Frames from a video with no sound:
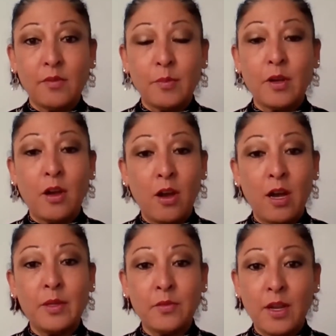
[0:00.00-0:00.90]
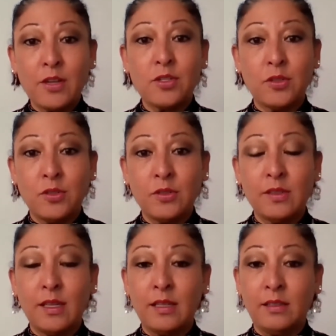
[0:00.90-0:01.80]
from a calm and
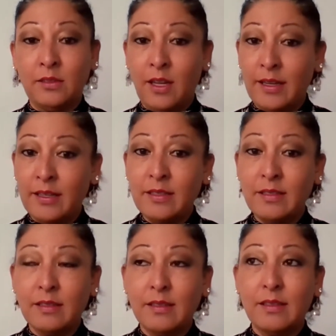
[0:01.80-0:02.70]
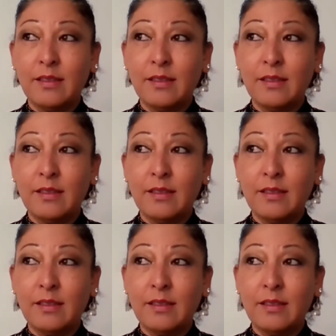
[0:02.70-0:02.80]
rational and aligned